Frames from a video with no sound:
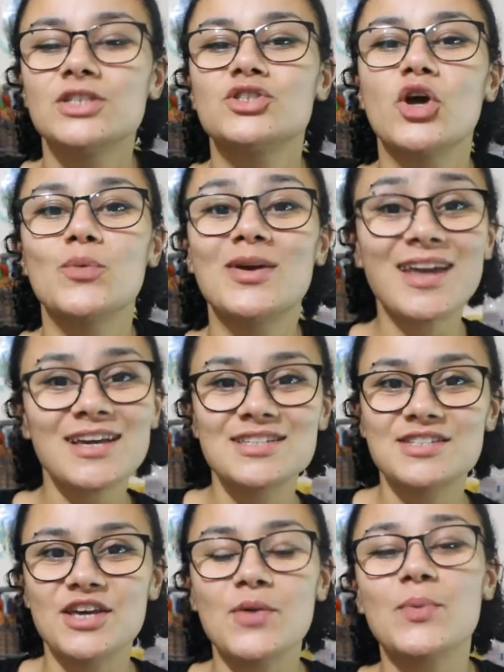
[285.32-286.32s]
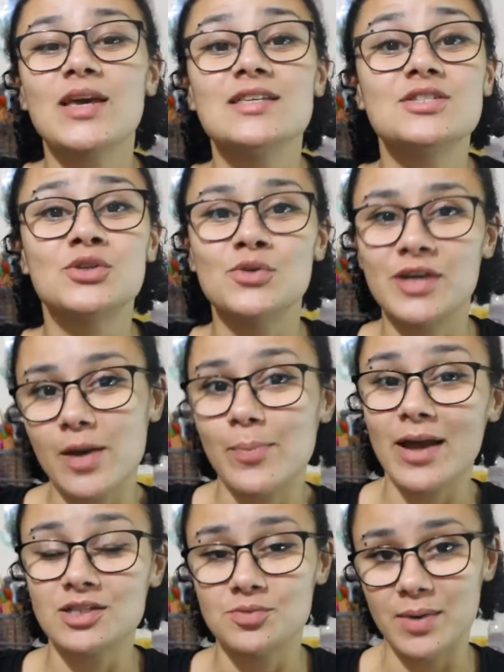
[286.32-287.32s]
So my next tip is to get
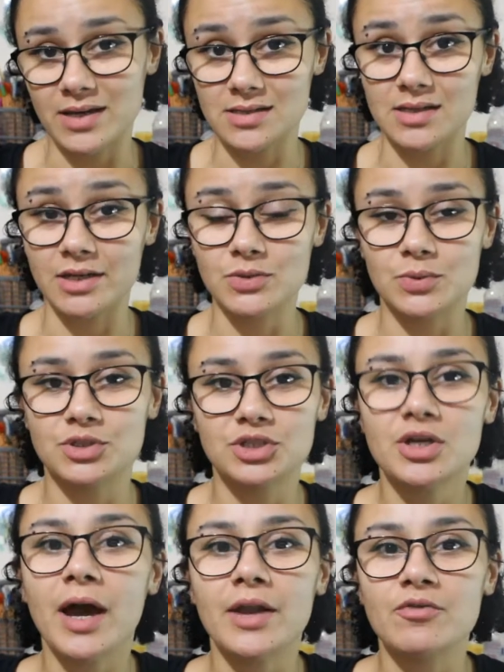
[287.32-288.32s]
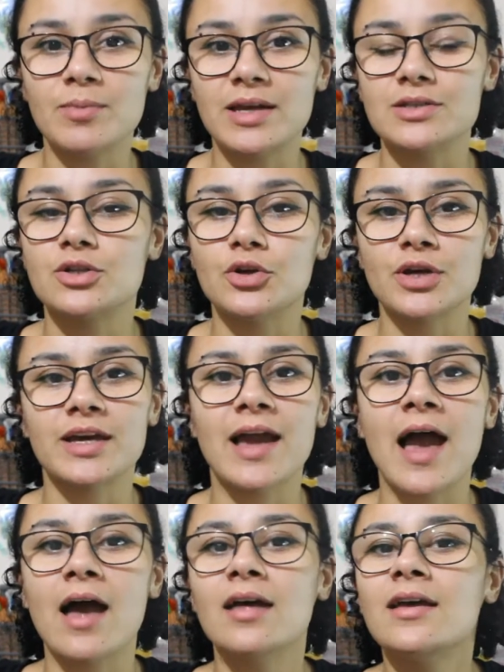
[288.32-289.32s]
back to basics, which just kind of means looking
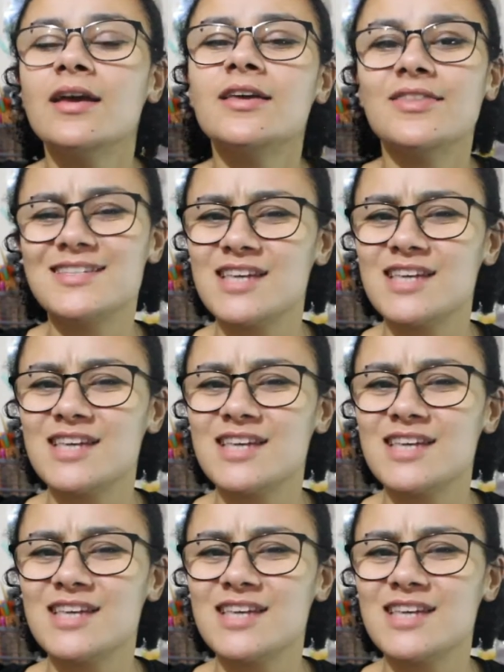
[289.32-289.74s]
at the